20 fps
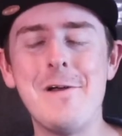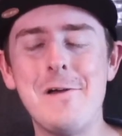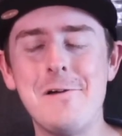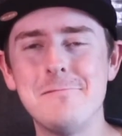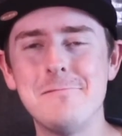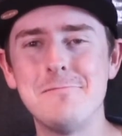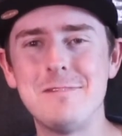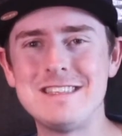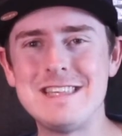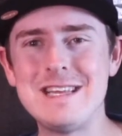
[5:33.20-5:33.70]

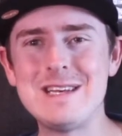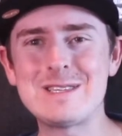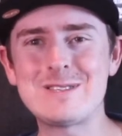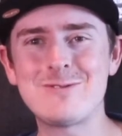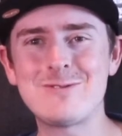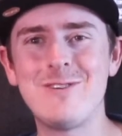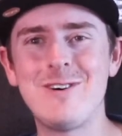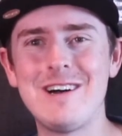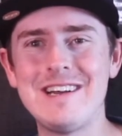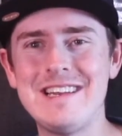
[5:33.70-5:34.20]
But
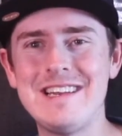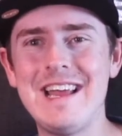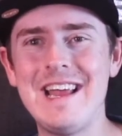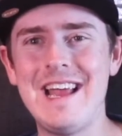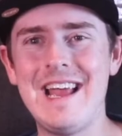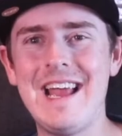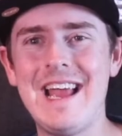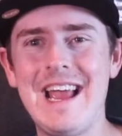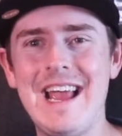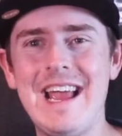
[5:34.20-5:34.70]
this one,
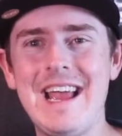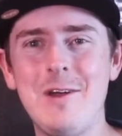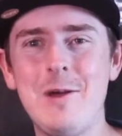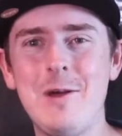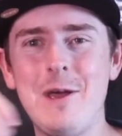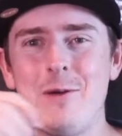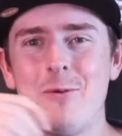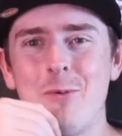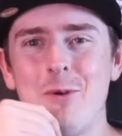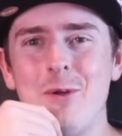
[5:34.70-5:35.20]

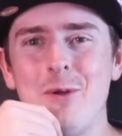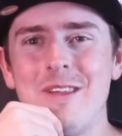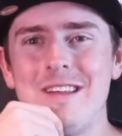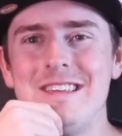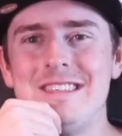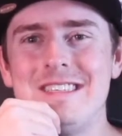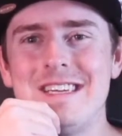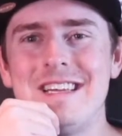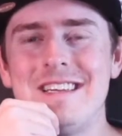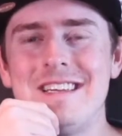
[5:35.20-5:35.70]
it
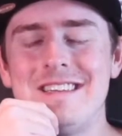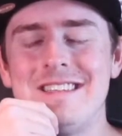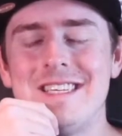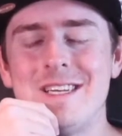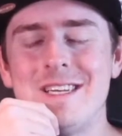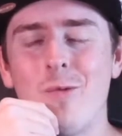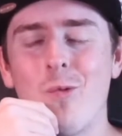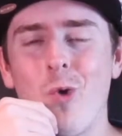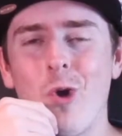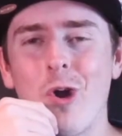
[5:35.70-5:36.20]
really
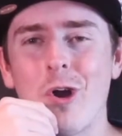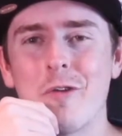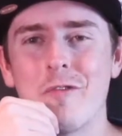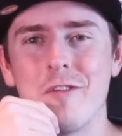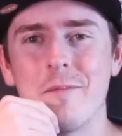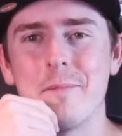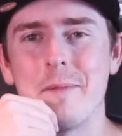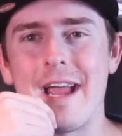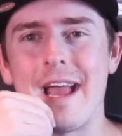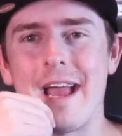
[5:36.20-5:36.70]
did work
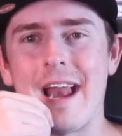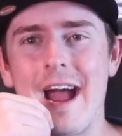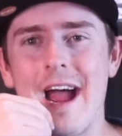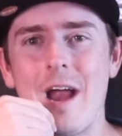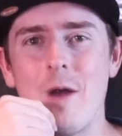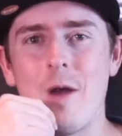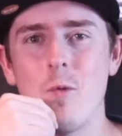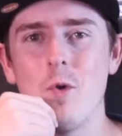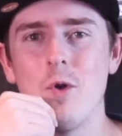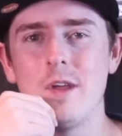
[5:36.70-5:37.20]
for me, and
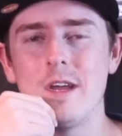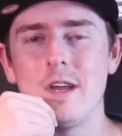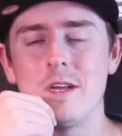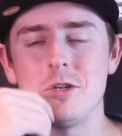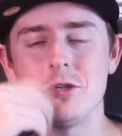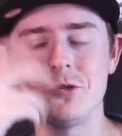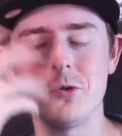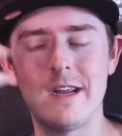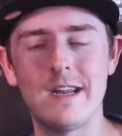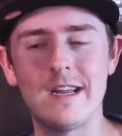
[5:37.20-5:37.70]
I really
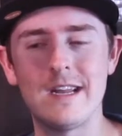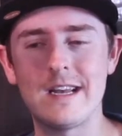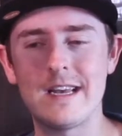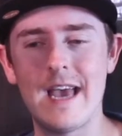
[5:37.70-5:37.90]
enjoyed it.